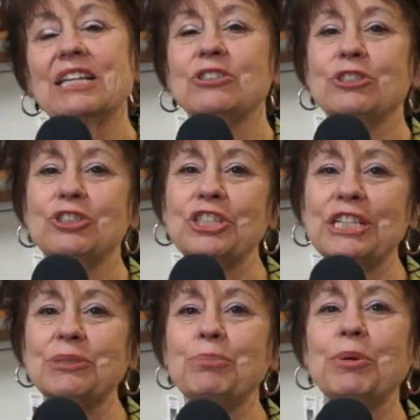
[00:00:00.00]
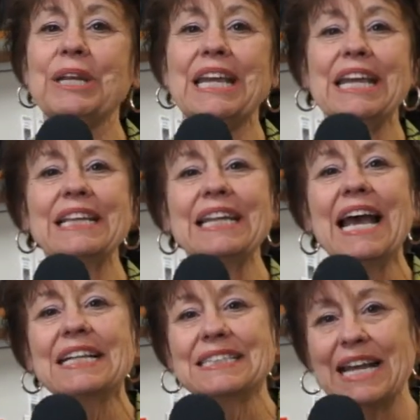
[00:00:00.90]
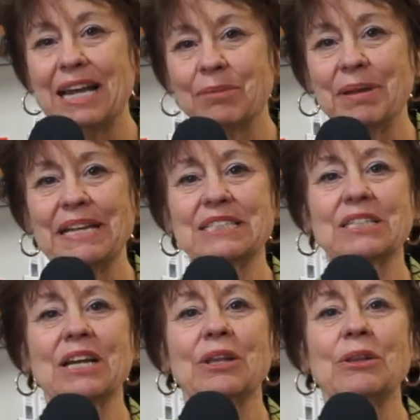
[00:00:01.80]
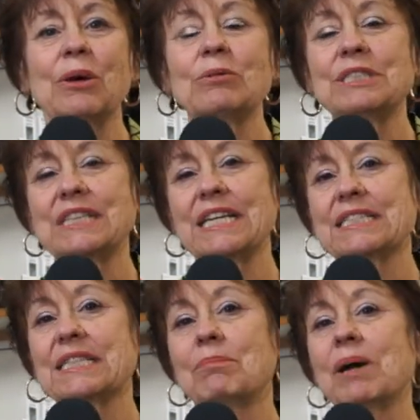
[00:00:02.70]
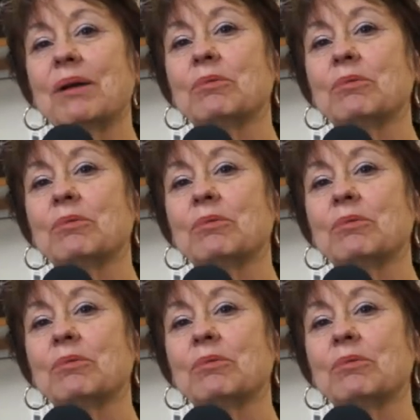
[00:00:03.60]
to just put in that database those things that might